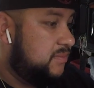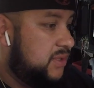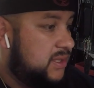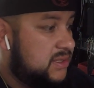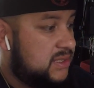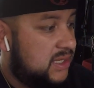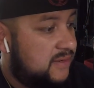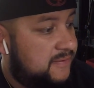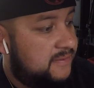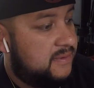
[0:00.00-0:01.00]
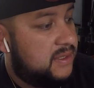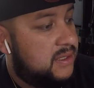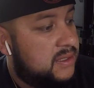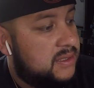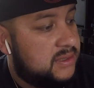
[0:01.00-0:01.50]
pretty good stuff.
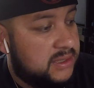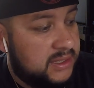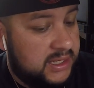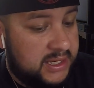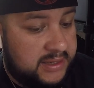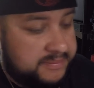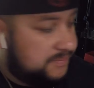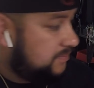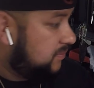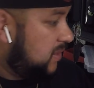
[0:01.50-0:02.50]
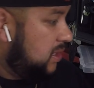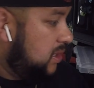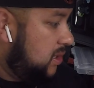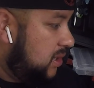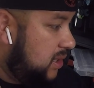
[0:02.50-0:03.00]
Good guy.
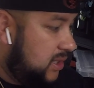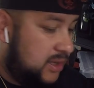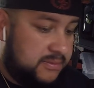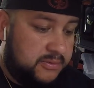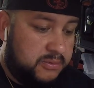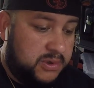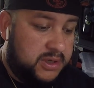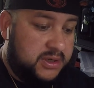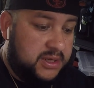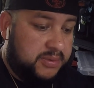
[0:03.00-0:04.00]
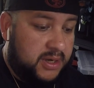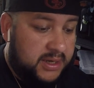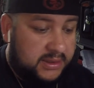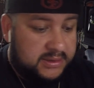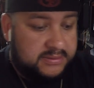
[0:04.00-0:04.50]
Really unique
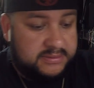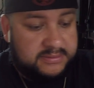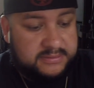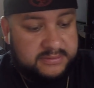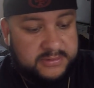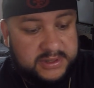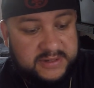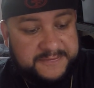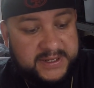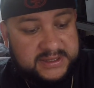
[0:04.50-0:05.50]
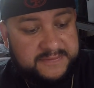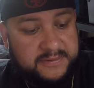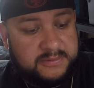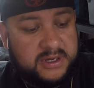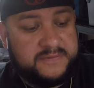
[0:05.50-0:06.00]
product. Really effective for
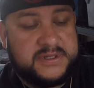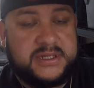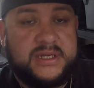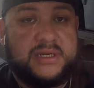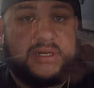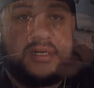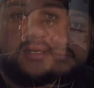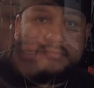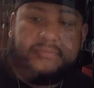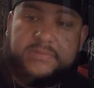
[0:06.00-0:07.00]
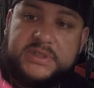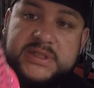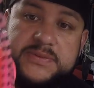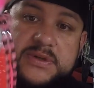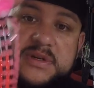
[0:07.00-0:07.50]
rockfish and lingcod. This
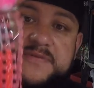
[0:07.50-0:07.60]
is one of my